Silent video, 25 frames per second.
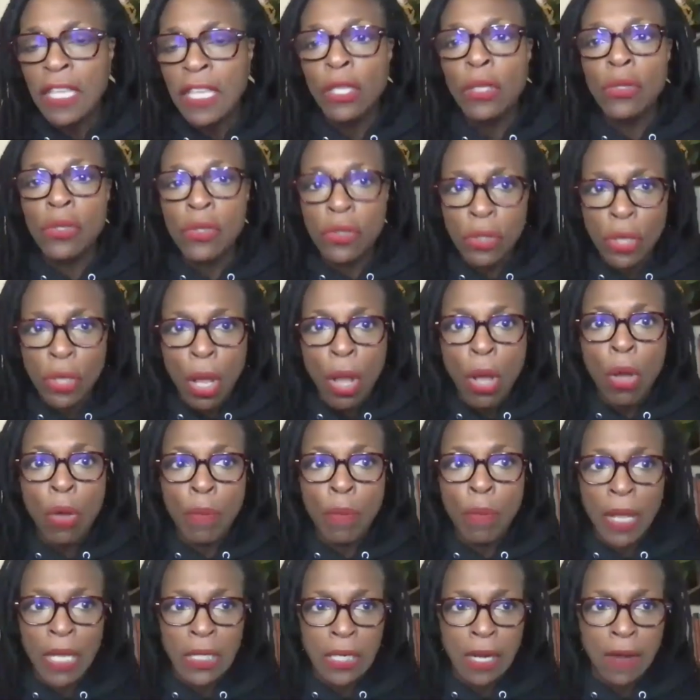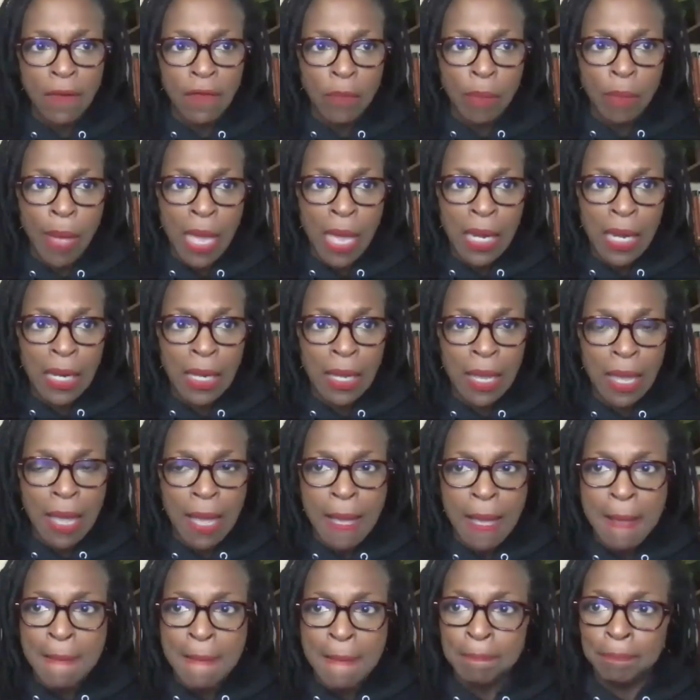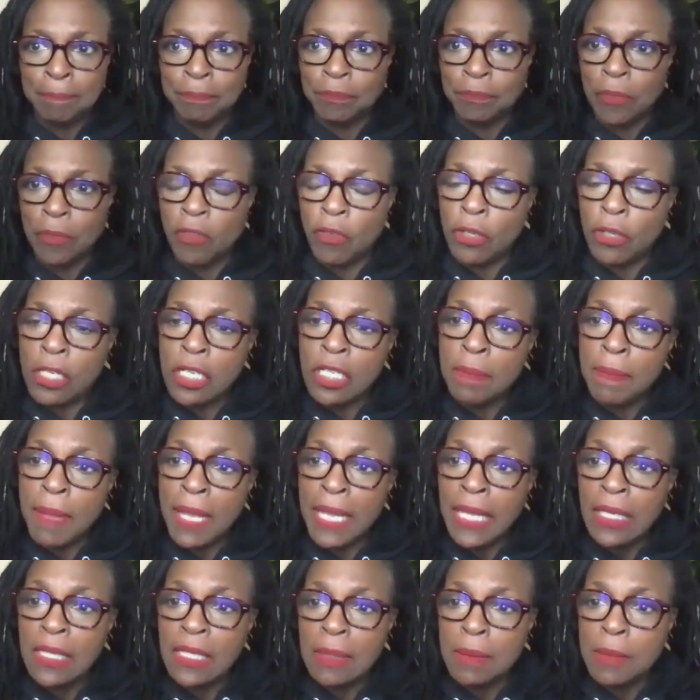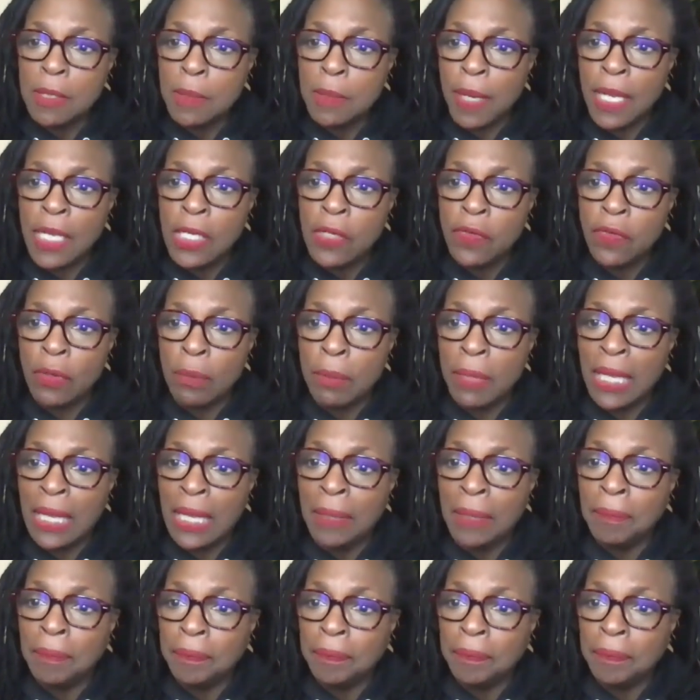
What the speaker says: you so much, everybody, for just making some space for me